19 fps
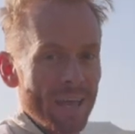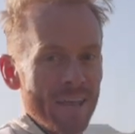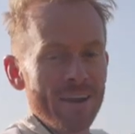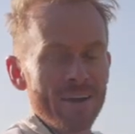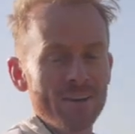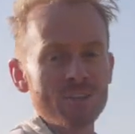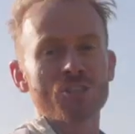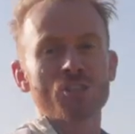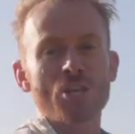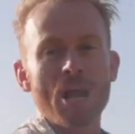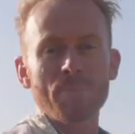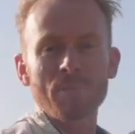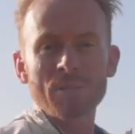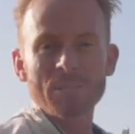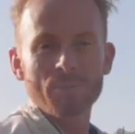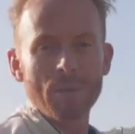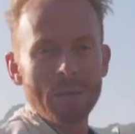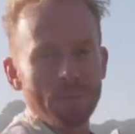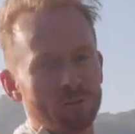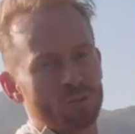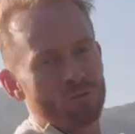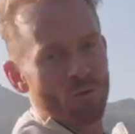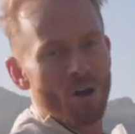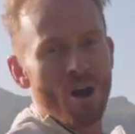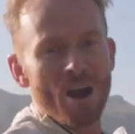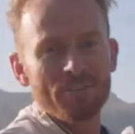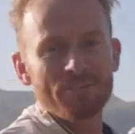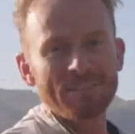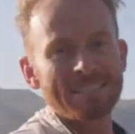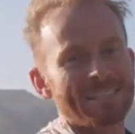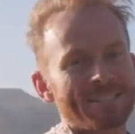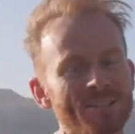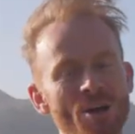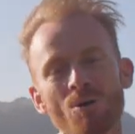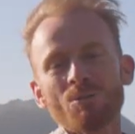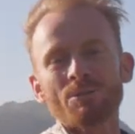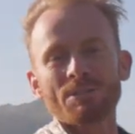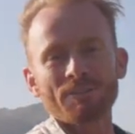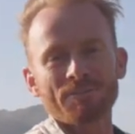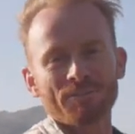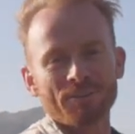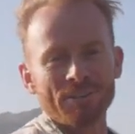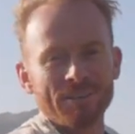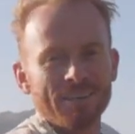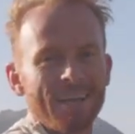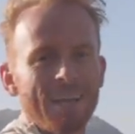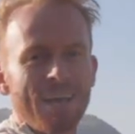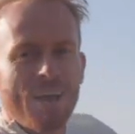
here on Chapman's Peak Drive is no different.